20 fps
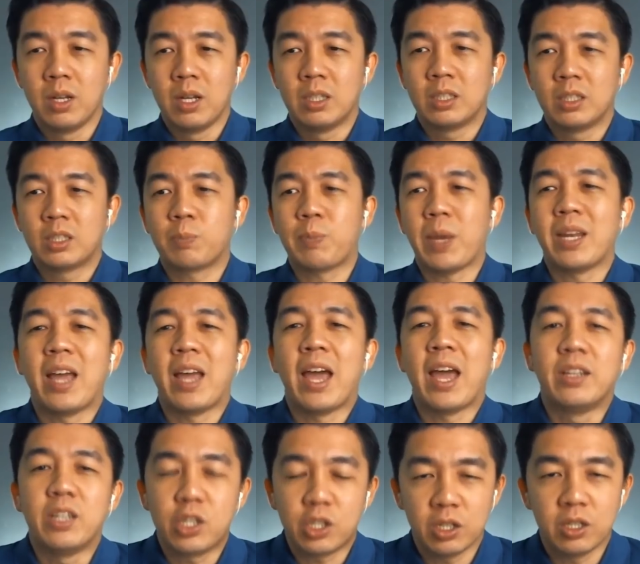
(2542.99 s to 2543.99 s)
spend
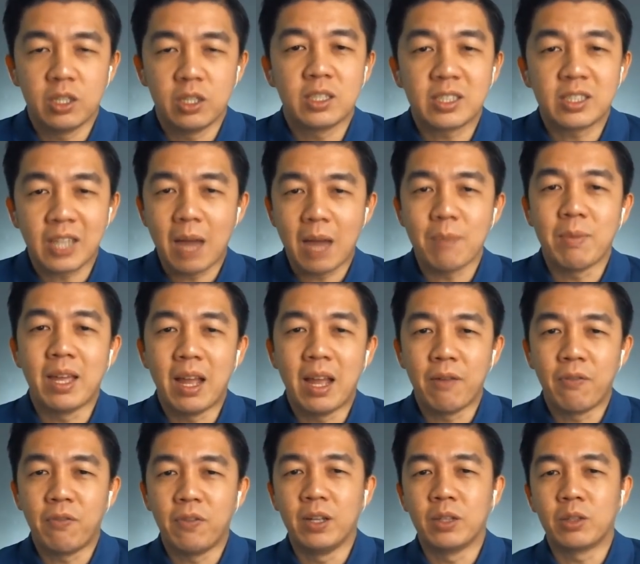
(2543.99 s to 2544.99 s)
additional time and
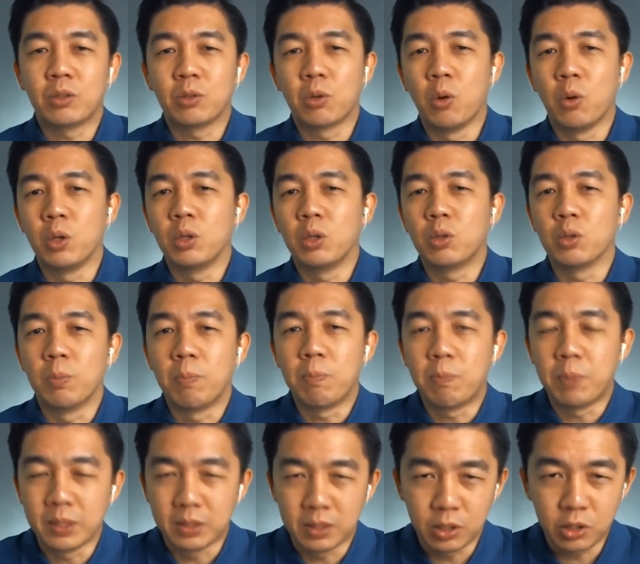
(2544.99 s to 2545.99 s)
effort to go into
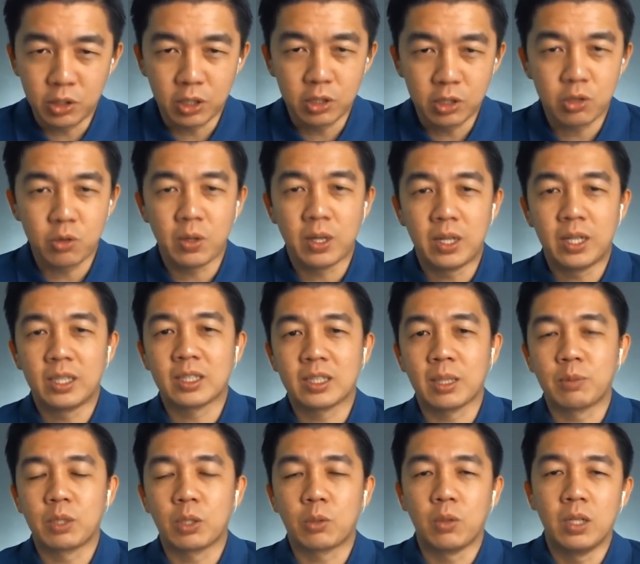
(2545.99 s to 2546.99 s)
position trading
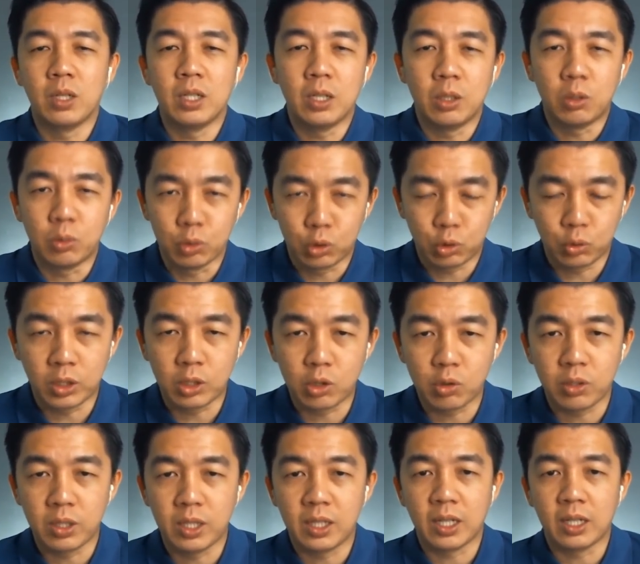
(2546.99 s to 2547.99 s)
subsequently into swing
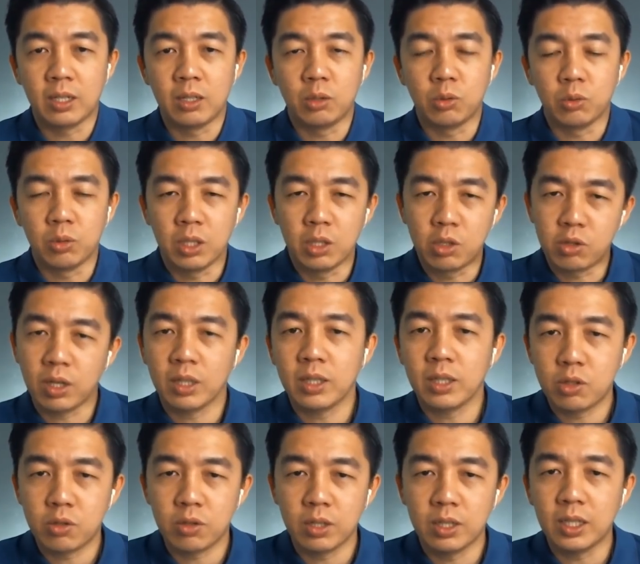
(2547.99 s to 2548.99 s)
trading and into intraday
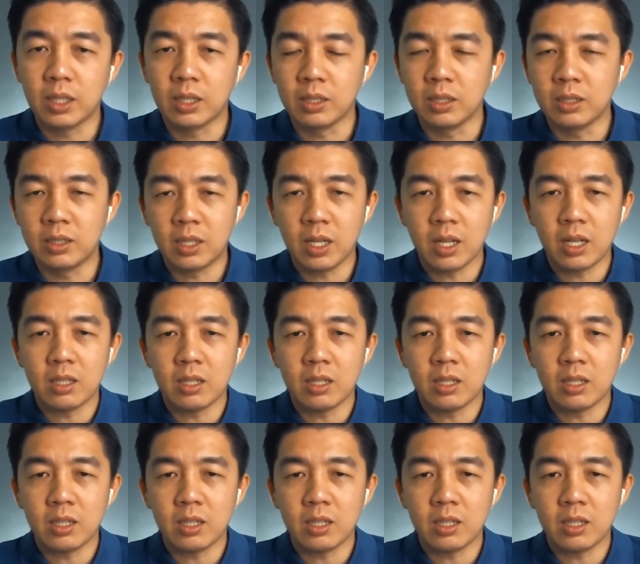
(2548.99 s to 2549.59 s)
trading is that